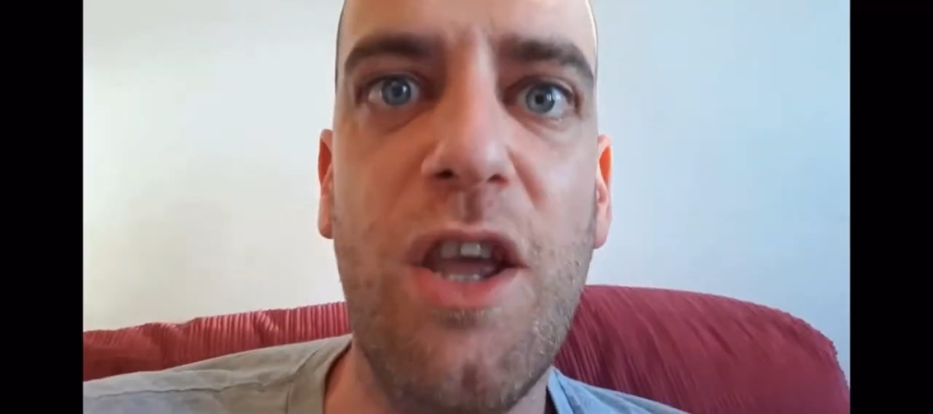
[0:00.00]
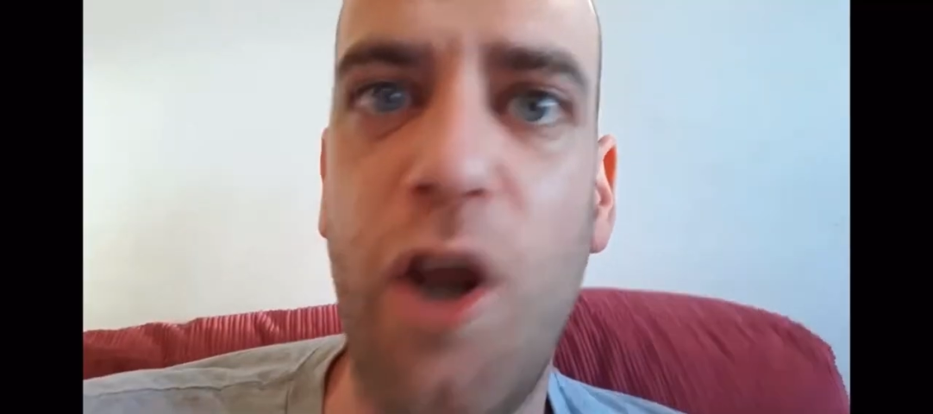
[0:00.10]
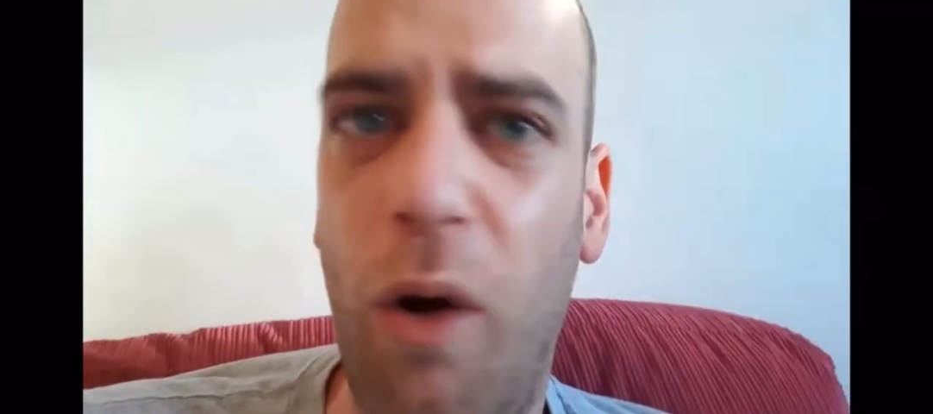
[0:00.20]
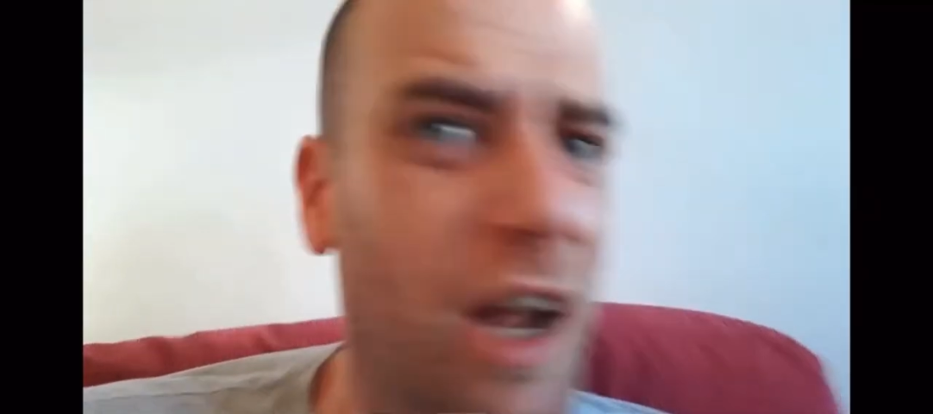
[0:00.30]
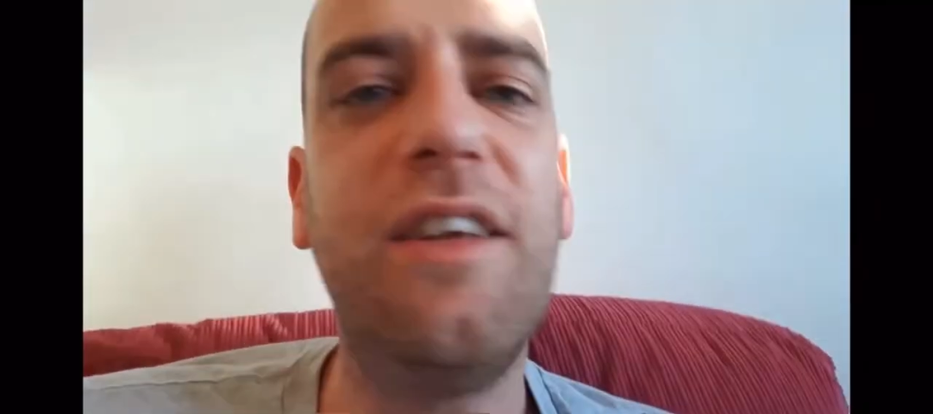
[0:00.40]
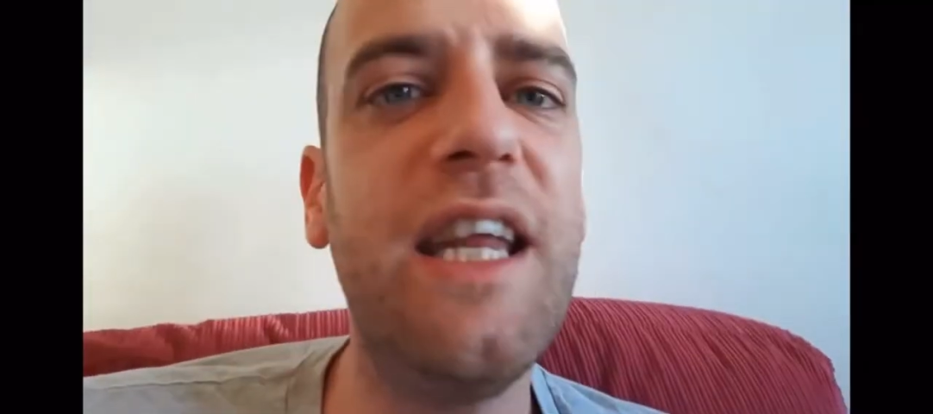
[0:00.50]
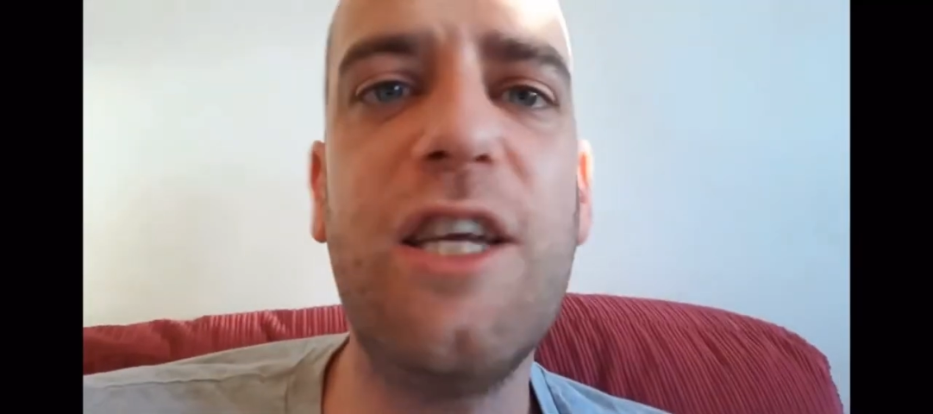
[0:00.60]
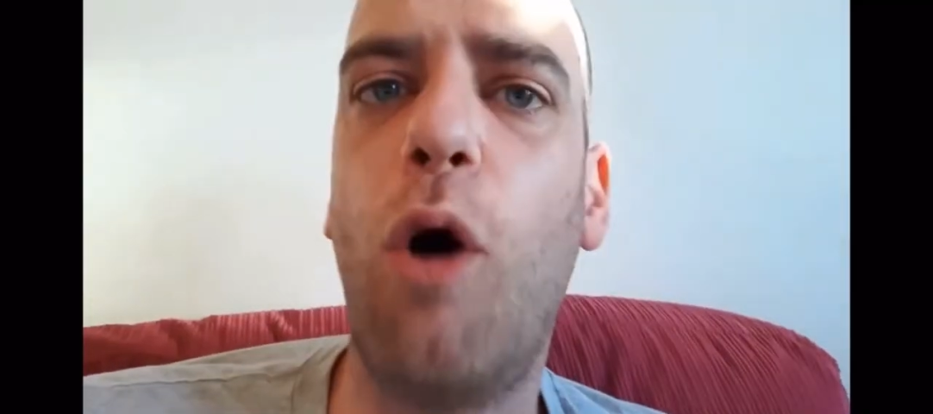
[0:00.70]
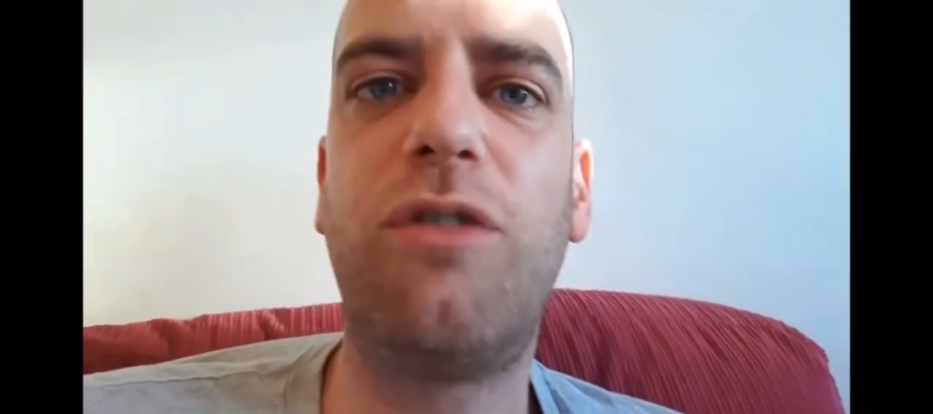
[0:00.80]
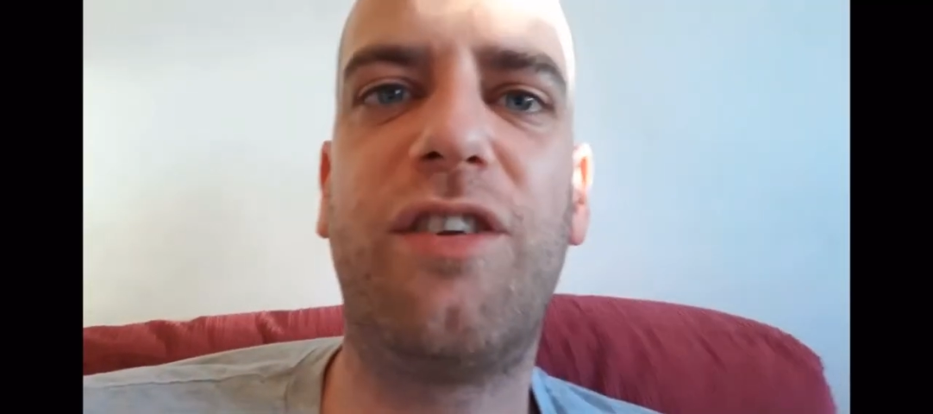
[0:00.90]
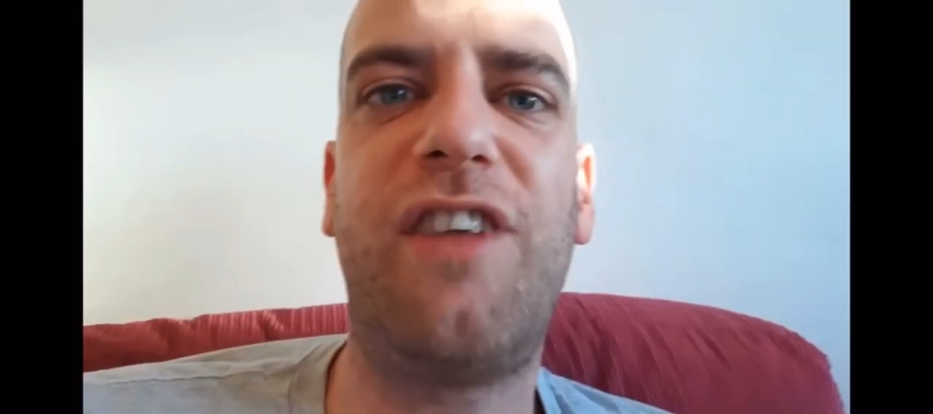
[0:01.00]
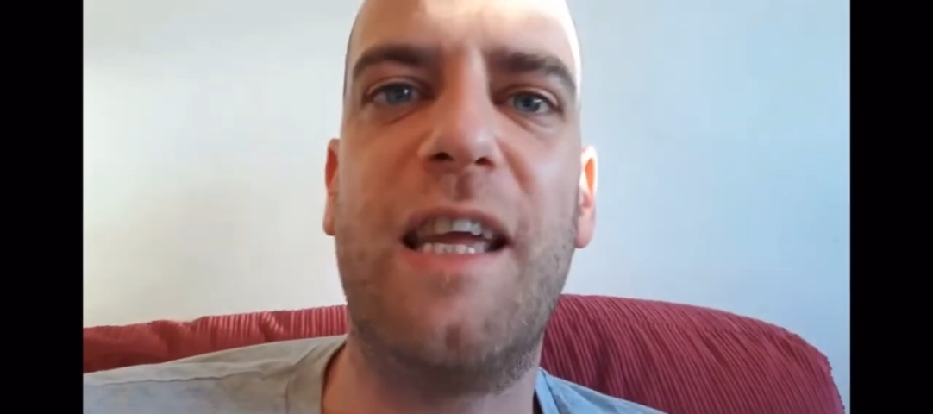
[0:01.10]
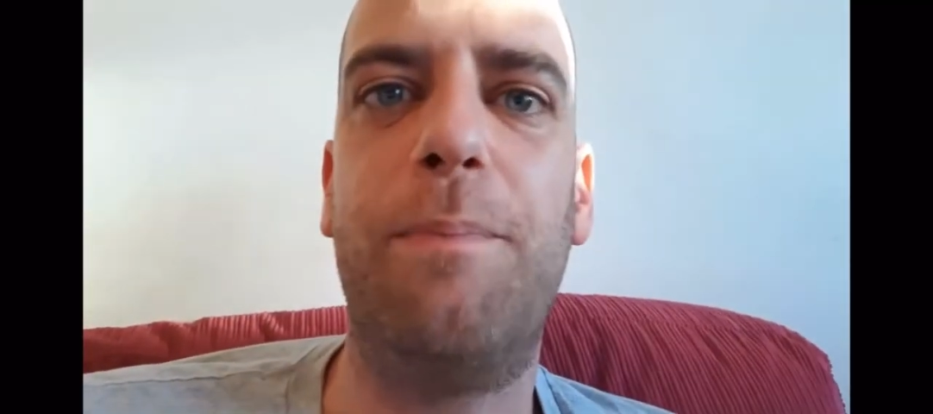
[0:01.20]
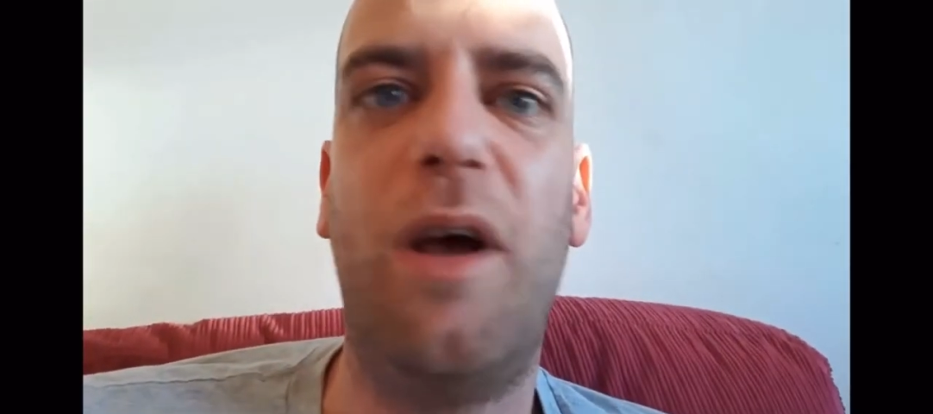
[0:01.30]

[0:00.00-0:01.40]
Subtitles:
You know, did he go to sleep